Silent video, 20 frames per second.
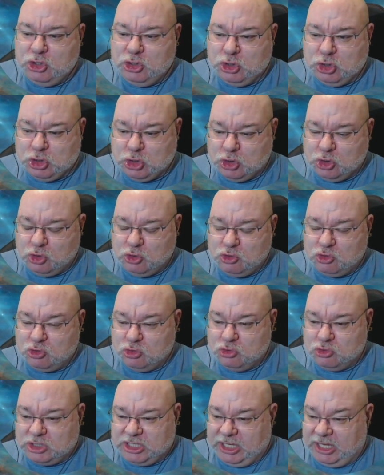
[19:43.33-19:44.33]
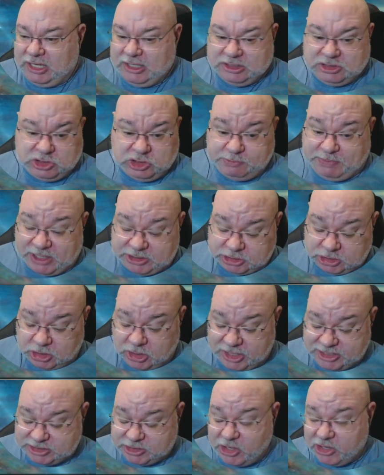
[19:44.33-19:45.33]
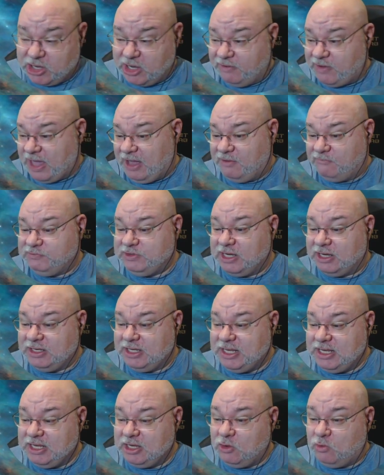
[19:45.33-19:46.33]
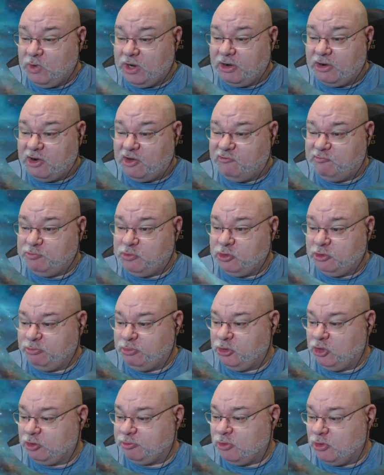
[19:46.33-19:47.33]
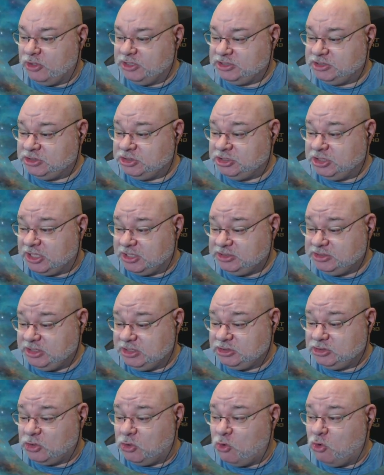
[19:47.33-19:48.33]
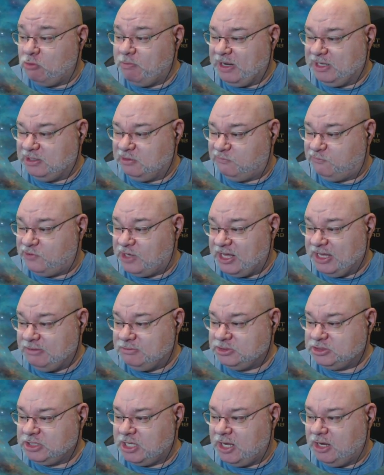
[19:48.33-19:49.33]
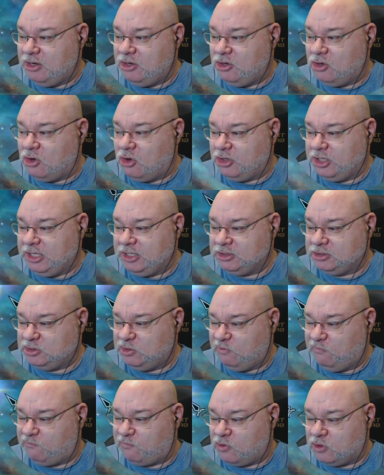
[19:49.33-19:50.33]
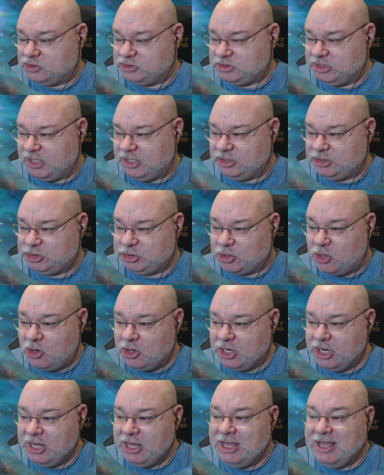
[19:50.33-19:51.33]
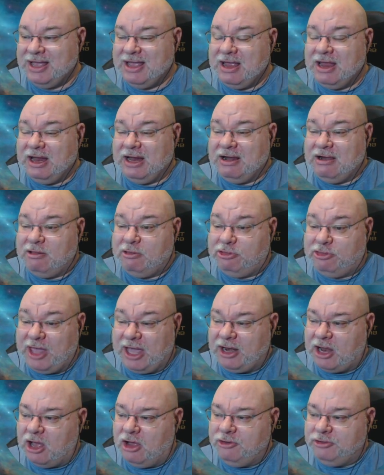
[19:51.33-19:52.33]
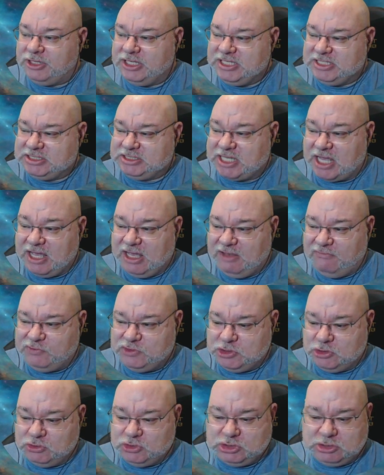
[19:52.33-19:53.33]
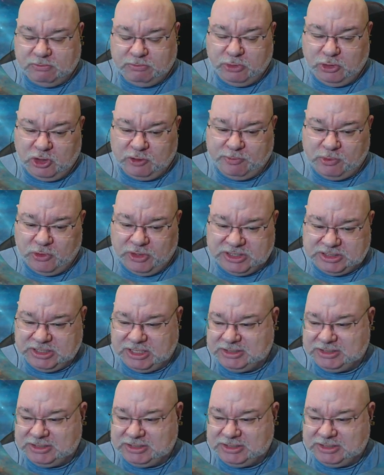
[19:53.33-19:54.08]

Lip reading: You can specialize like I have done here, where I've put perk points just into augmented flames and not into frost and shock. That only saves you some perk points.